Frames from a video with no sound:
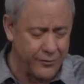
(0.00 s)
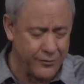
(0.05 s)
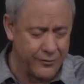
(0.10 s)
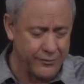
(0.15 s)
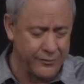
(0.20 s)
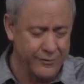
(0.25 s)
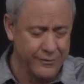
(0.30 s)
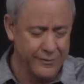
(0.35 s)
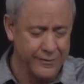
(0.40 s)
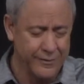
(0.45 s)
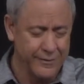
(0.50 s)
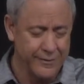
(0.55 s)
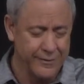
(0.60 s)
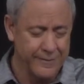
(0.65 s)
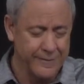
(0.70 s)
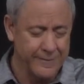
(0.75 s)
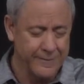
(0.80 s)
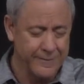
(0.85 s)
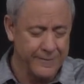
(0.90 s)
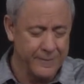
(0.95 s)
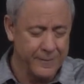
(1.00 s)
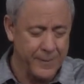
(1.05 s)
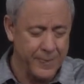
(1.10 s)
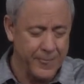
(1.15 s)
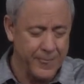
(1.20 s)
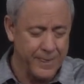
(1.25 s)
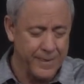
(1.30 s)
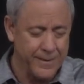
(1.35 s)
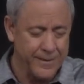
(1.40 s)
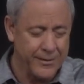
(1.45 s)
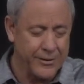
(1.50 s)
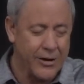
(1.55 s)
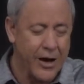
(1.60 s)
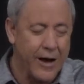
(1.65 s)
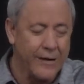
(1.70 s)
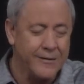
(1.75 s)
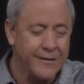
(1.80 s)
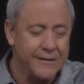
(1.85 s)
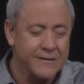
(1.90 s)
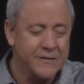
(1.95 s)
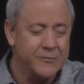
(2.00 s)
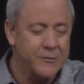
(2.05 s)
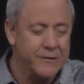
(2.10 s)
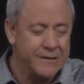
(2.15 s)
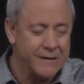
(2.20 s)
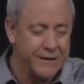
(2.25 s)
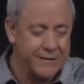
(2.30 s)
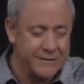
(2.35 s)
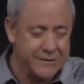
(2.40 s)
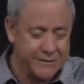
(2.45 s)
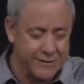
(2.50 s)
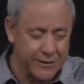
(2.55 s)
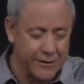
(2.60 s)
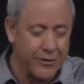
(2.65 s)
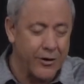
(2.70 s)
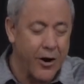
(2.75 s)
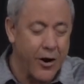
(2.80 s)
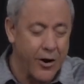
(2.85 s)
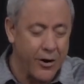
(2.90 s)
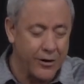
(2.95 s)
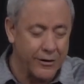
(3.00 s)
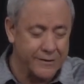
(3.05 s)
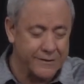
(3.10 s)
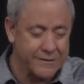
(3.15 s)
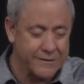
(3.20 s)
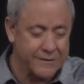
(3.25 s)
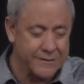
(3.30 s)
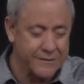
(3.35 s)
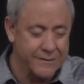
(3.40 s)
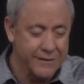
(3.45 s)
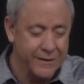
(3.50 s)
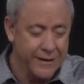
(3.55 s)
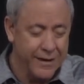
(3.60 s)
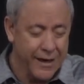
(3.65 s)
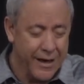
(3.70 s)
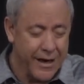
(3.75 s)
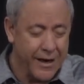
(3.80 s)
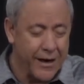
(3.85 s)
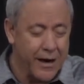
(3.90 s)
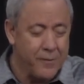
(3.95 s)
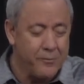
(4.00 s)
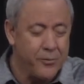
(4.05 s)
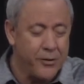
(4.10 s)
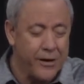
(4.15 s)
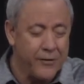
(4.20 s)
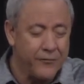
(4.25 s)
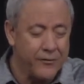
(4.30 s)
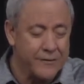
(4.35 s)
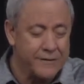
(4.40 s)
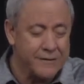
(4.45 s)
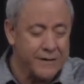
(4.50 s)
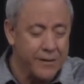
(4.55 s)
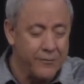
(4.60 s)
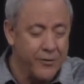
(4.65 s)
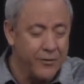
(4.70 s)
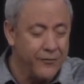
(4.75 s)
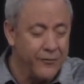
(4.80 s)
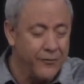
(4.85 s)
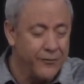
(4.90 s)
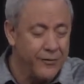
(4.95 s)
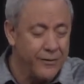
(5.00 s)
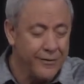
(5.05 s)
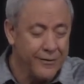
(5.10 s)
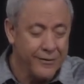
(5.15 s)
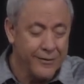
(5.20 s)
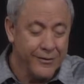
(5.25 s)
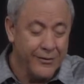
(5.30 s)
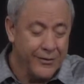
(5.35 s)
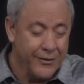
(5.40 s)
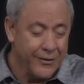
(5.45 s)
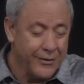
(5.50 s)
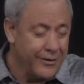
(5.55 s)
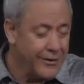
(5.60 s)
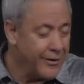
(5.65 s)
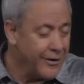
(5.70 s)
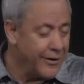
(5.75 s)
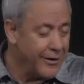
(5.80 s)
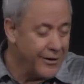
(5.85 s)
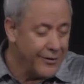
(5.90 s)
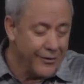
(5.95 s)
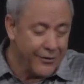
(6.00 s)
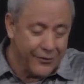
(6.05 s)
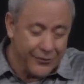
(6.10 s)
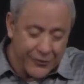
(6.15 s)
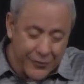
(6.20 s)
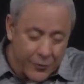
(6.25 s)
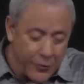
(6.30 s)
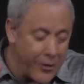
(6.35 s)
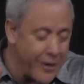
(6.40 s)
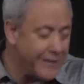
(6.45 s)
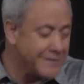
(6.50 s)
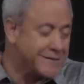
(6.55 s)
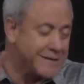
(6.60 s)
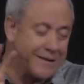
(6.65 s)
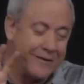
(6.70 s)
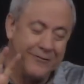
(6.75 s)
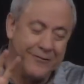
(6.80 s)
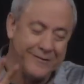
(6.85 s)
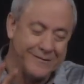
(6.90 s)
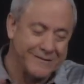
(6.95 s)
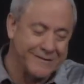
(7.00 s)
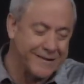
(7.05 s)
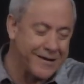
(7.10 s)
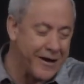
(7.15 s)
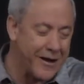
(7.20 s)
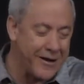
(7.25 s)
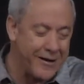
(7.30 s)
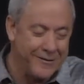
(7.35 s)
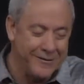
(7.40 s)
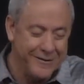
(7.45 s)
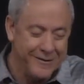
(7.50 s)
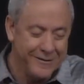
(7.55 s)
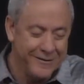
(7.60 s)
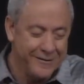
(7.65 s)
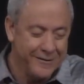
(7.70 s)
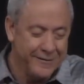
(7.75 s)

you, that God, this would touch our hearts. And I pray for some of the rest of us, God,